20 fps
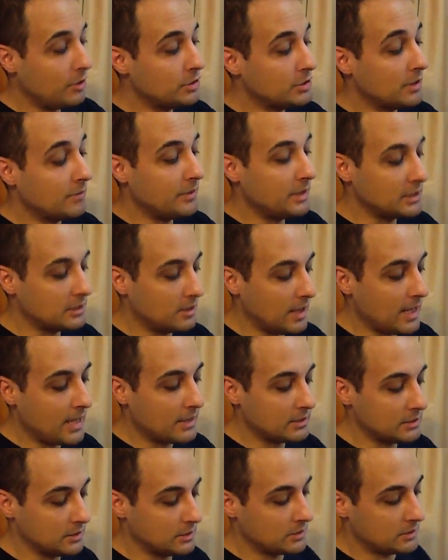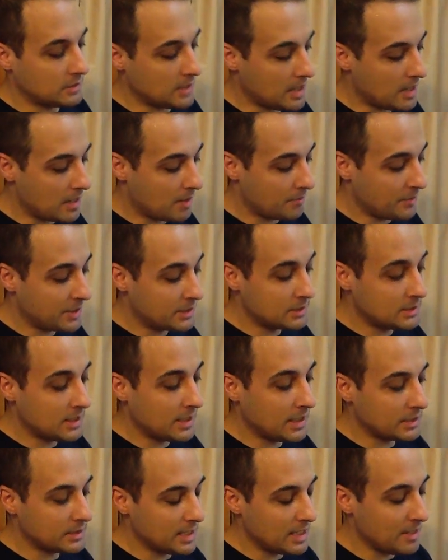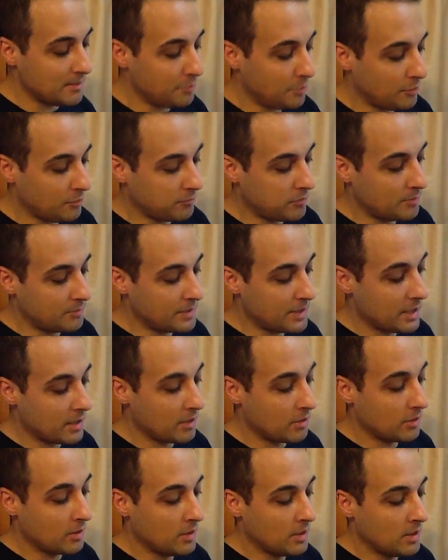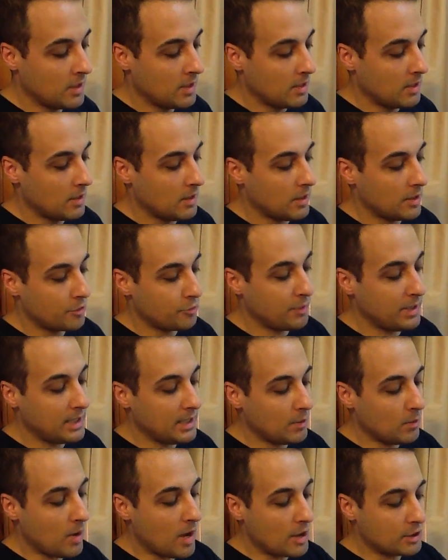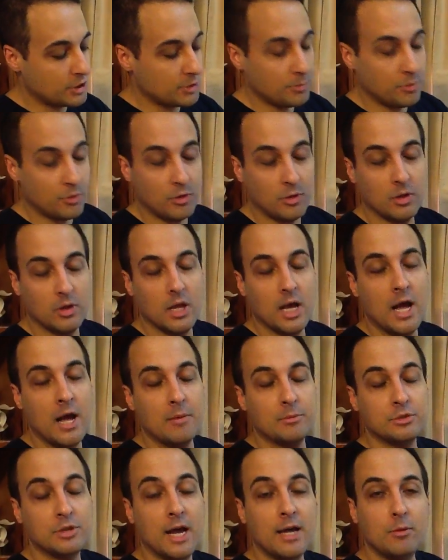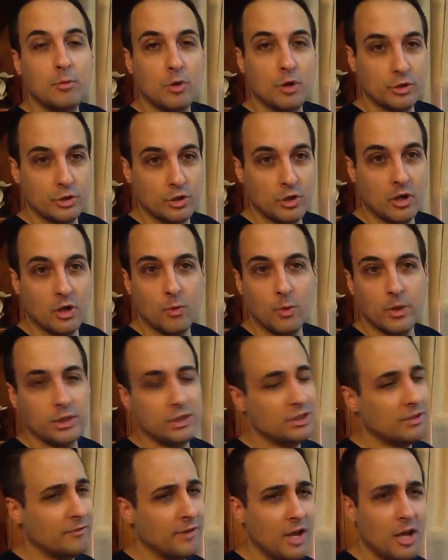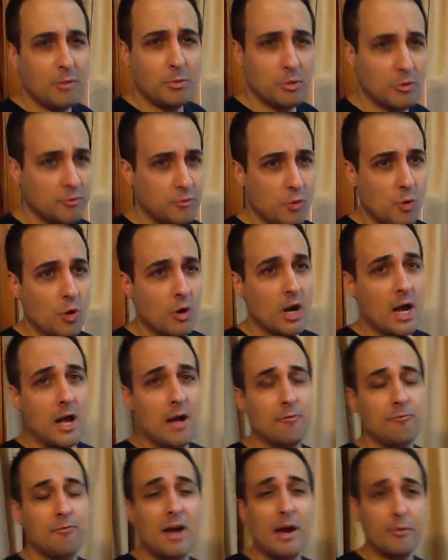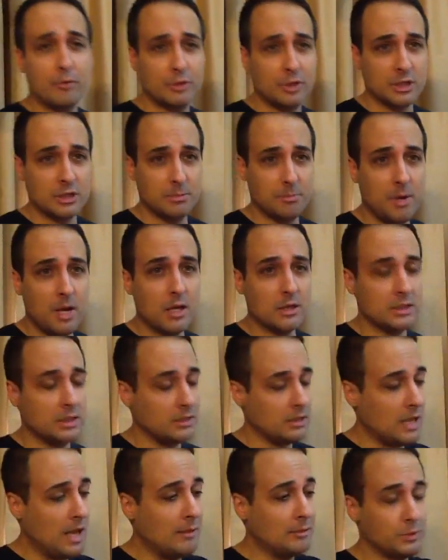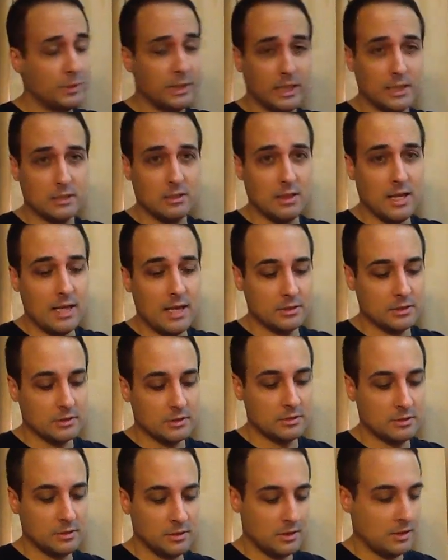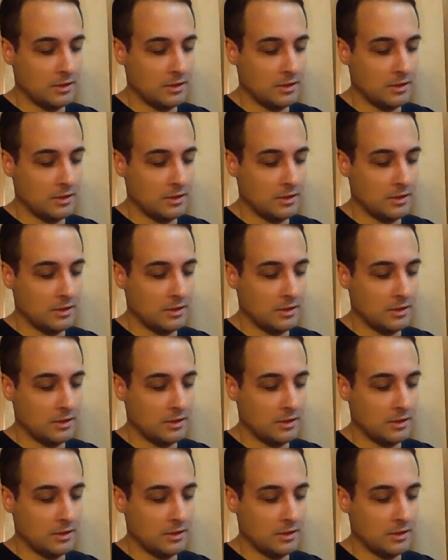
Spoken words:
of these glasses. This is an example from their 3D washable sidewalk chalk, which is available for $5 or $6 and comes with these glasses.